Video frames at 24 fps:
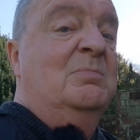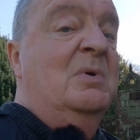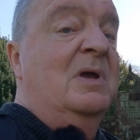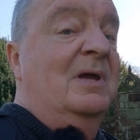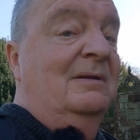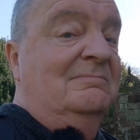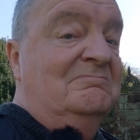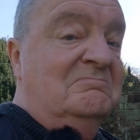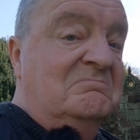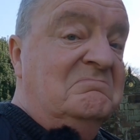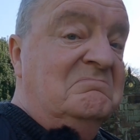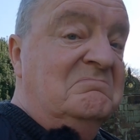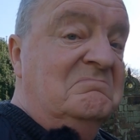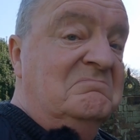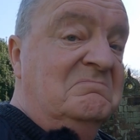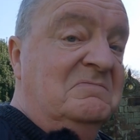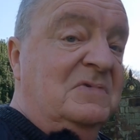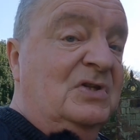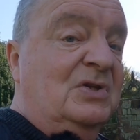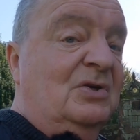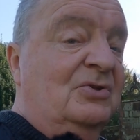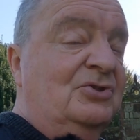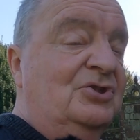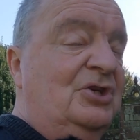bit
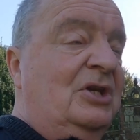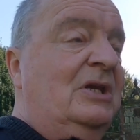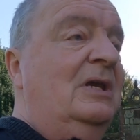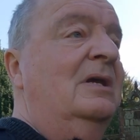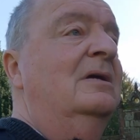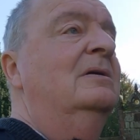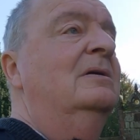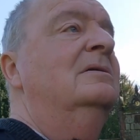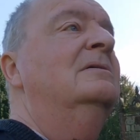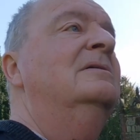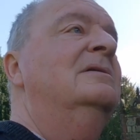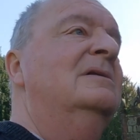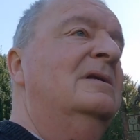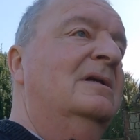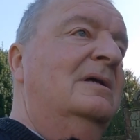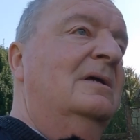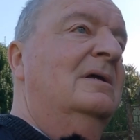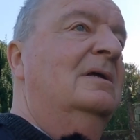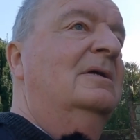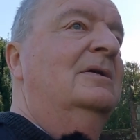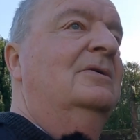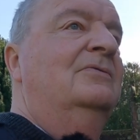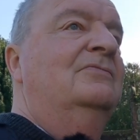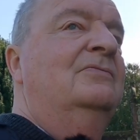dodgy,
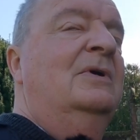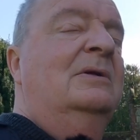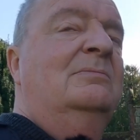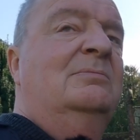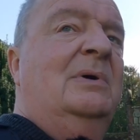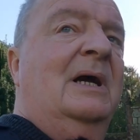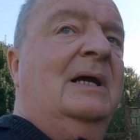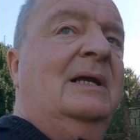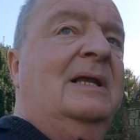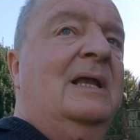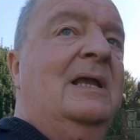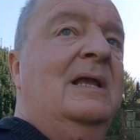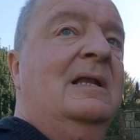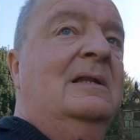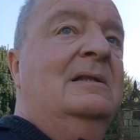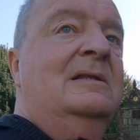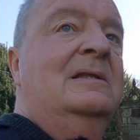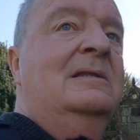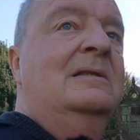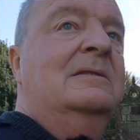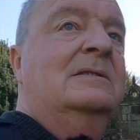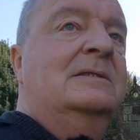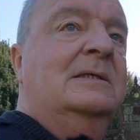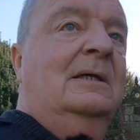run back in,
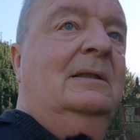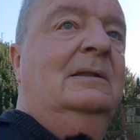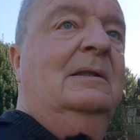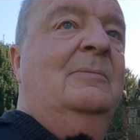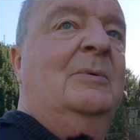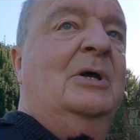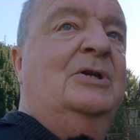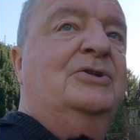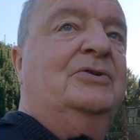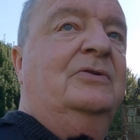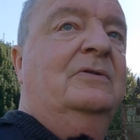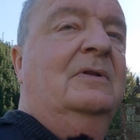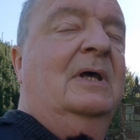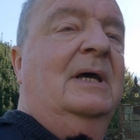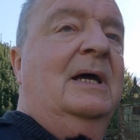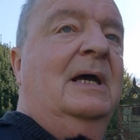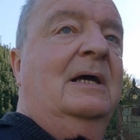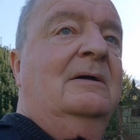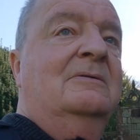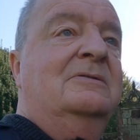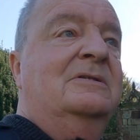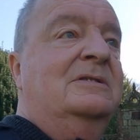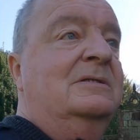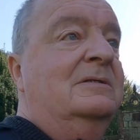tell the master of the
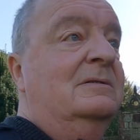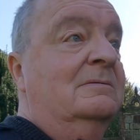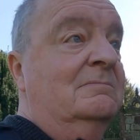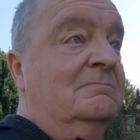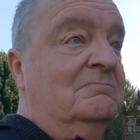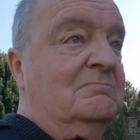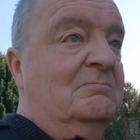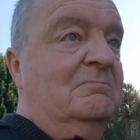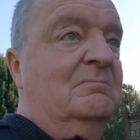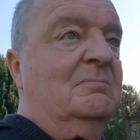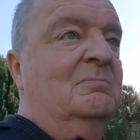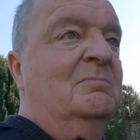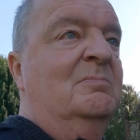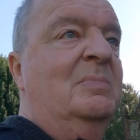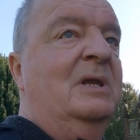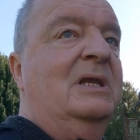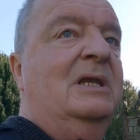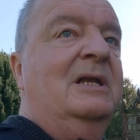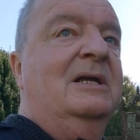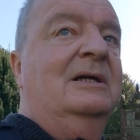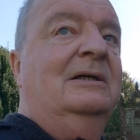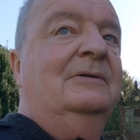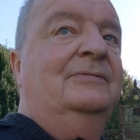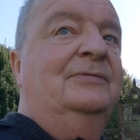house, be
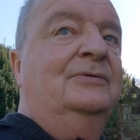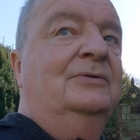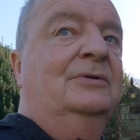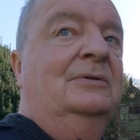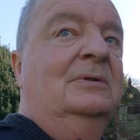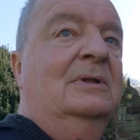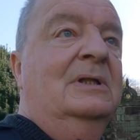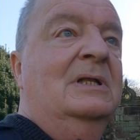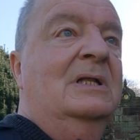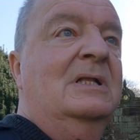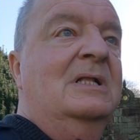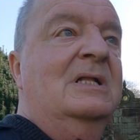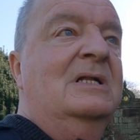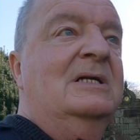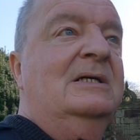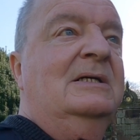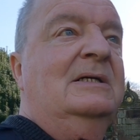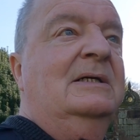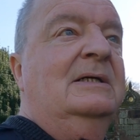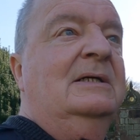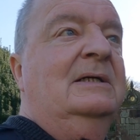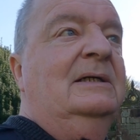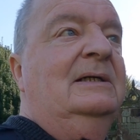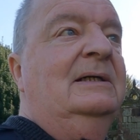careful,
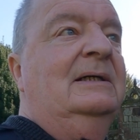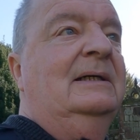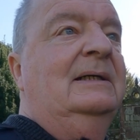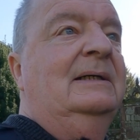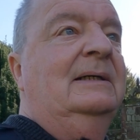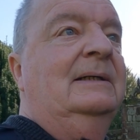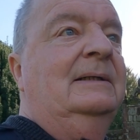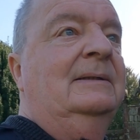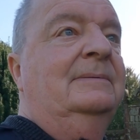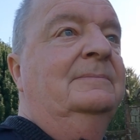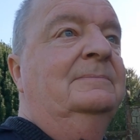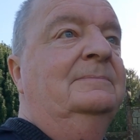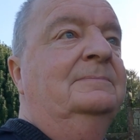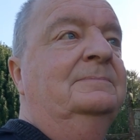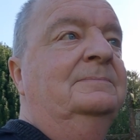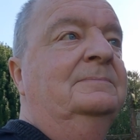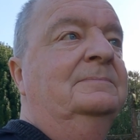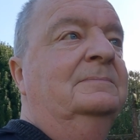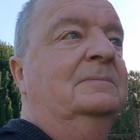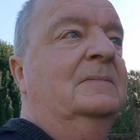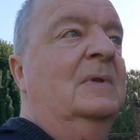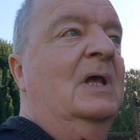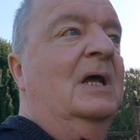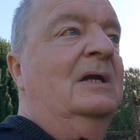
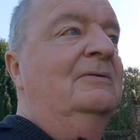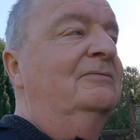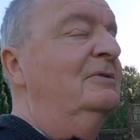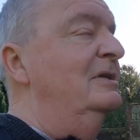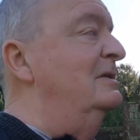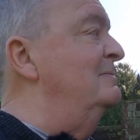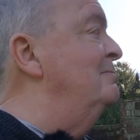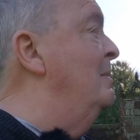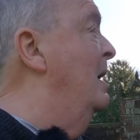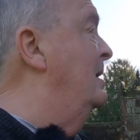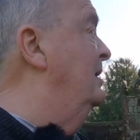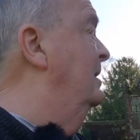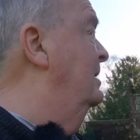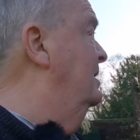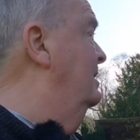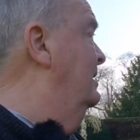Henry's Manor